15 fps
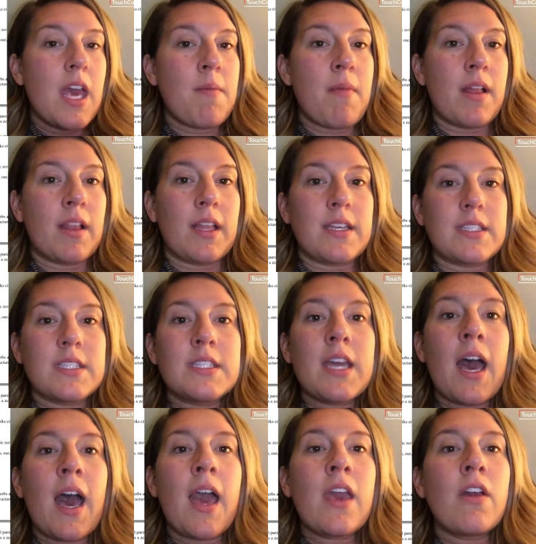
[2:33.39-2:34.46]
MLA
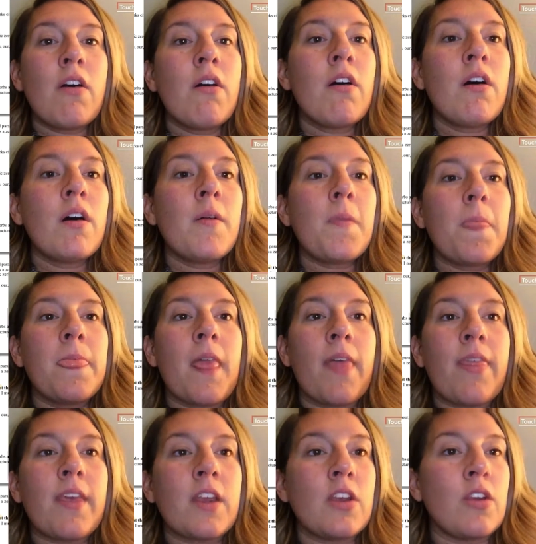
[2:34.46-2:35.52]
style,
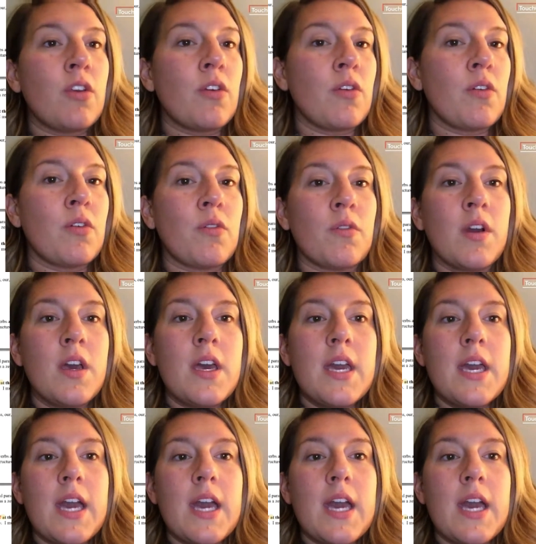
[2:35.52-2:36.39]
nothing new.